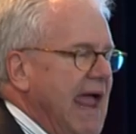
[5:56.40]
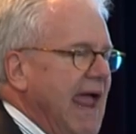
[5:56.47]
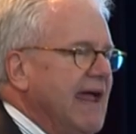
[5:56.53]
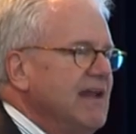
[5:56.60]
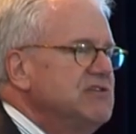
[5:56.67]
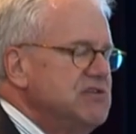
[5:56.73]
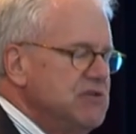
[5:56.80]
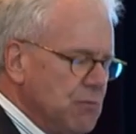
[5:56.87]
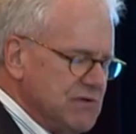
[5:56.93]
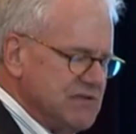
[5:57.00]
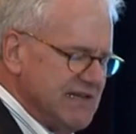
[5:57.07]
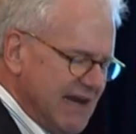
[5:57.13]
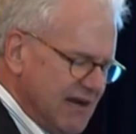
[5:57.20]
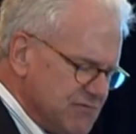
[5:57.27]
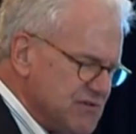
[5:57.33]
And so what's
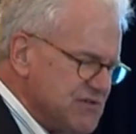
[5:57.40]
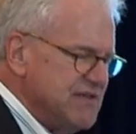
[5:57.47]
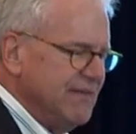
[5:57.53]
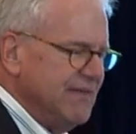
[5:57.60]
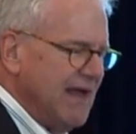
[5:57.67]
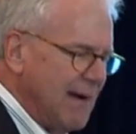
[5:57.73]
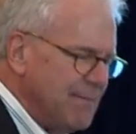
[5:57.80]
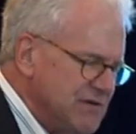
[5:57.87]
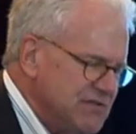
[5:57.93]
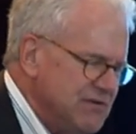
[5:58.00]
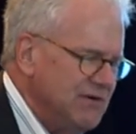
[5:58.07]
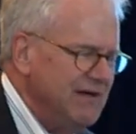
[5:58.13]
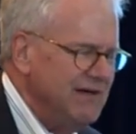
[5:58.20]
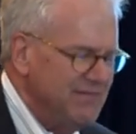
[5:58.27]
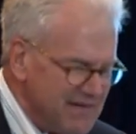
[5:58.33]
interesting, the
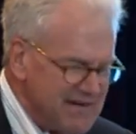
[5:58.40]
opportunity of